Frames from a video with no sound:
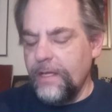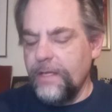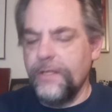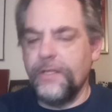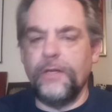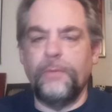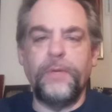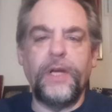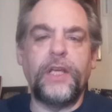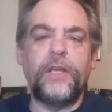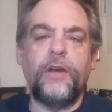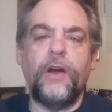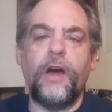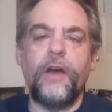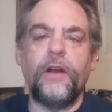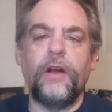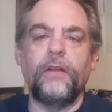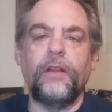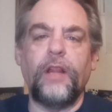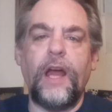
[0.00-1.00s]
Somebody
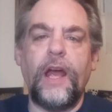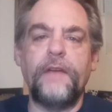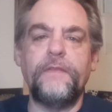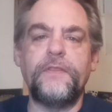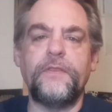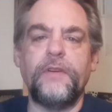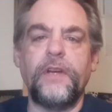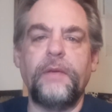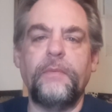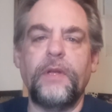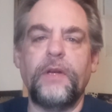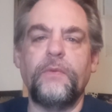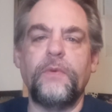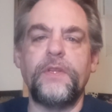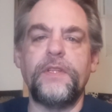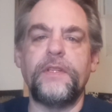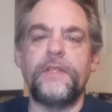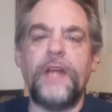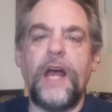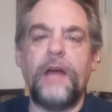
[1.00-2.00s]
caught our live stream and
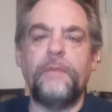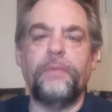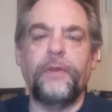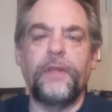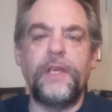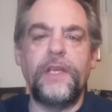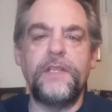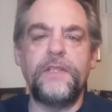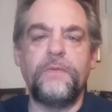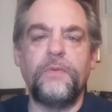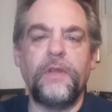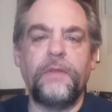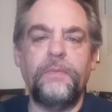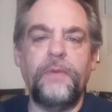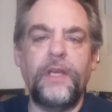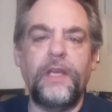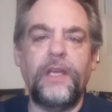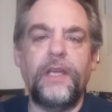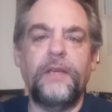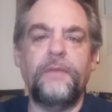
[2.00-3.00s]
was not pleased with
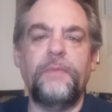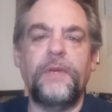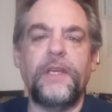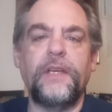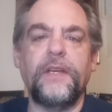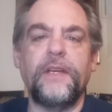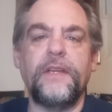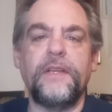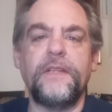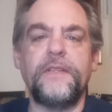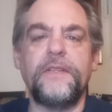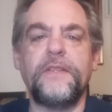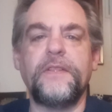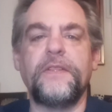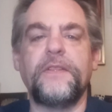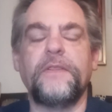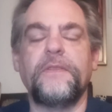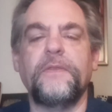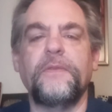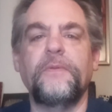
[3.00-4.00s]
me
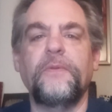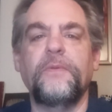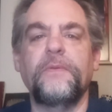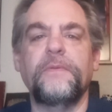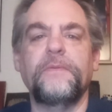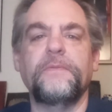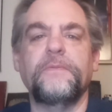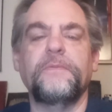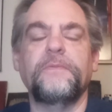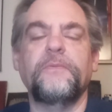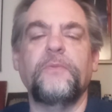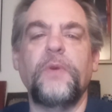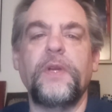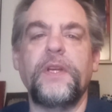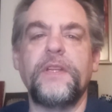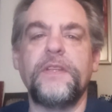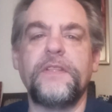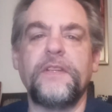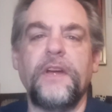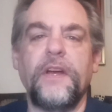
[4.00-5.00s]
because we
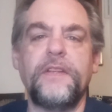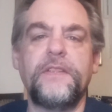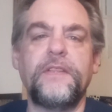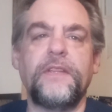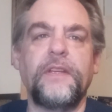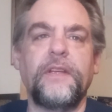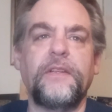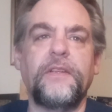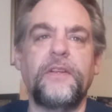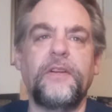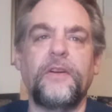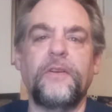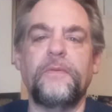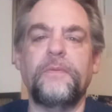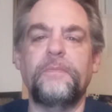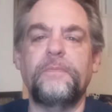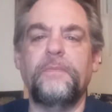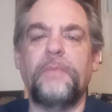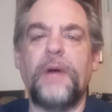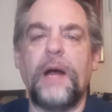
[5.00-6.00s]
discussed that, you
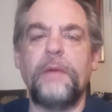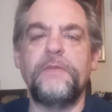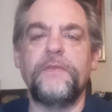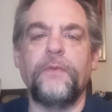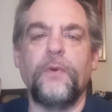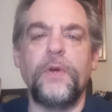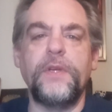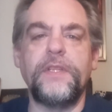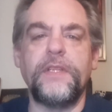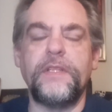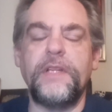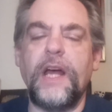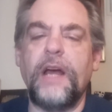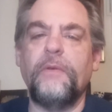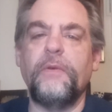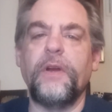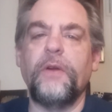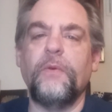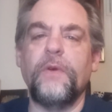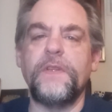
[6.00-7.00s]
know, Bob's voice is
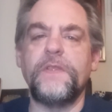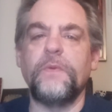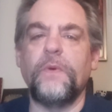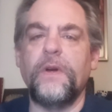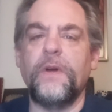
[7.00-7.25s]
not what it once